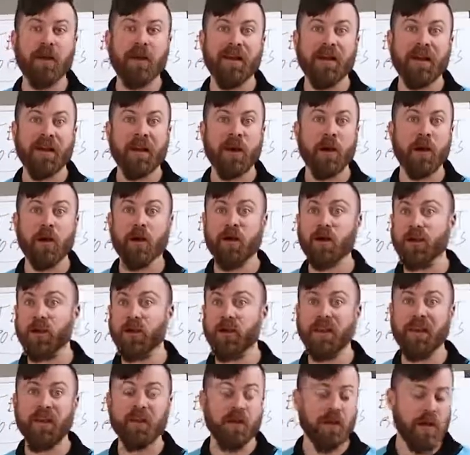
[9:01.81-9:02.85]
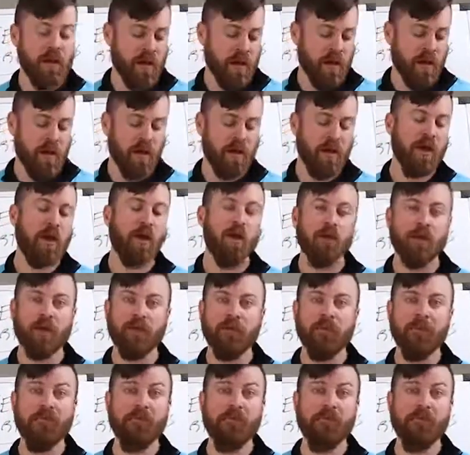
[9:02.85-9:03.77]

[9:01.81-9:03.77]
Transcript: and error. You need, you know,